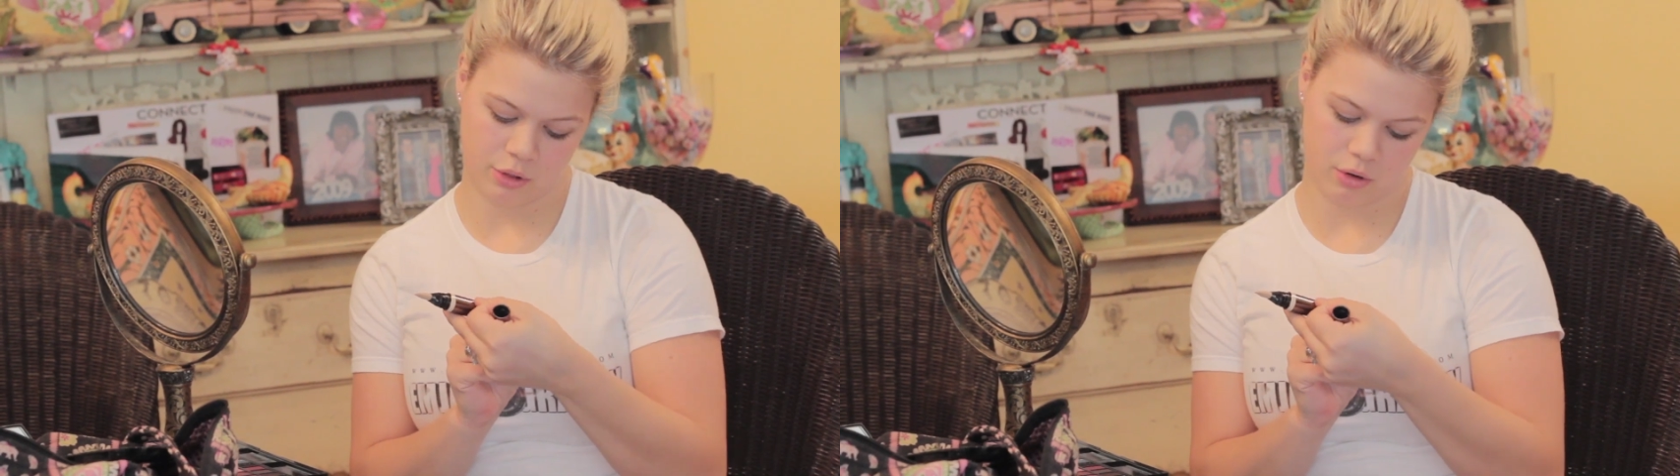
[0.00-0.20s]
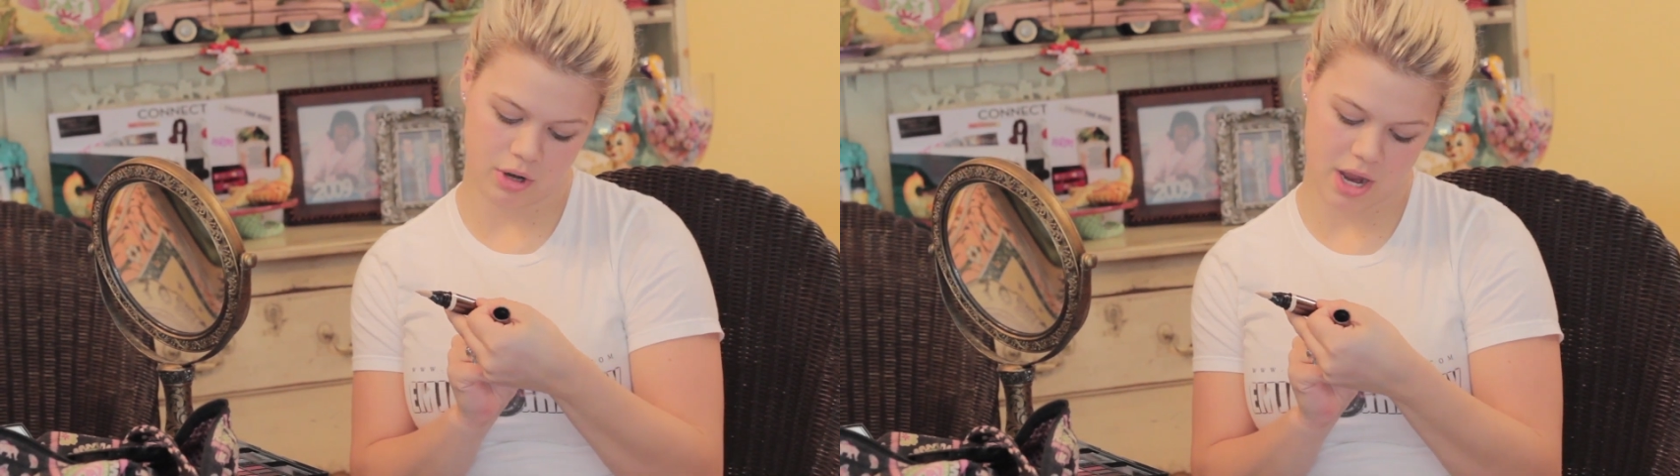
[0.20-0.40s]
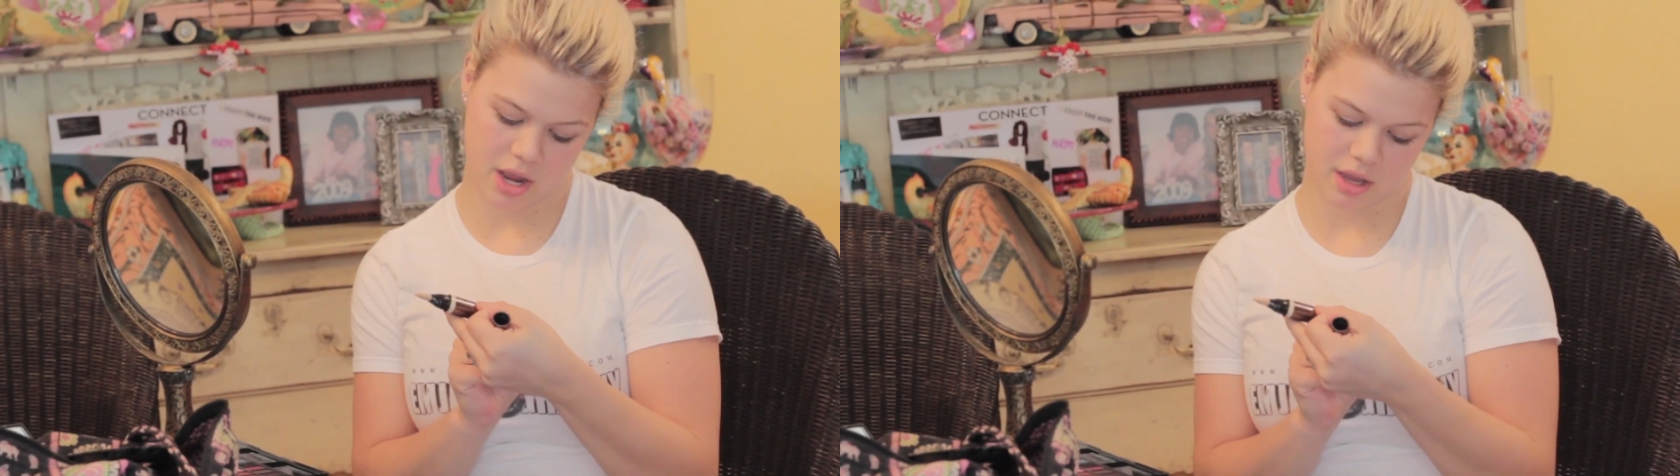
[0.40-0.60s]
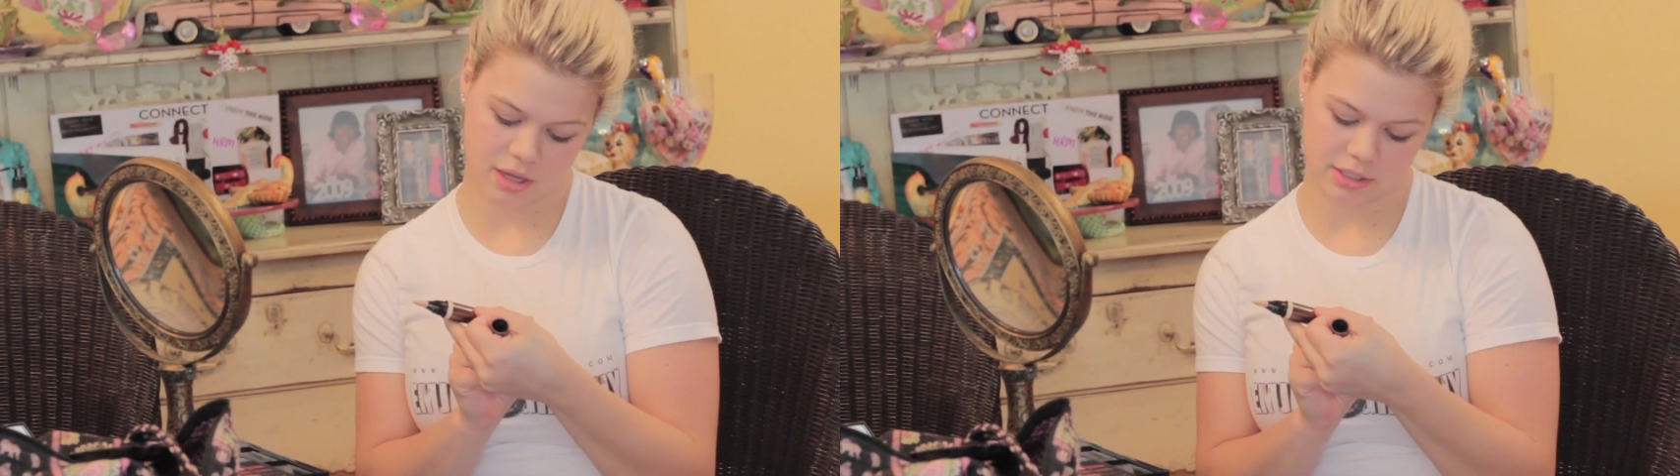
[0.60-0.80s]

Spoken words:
Lorac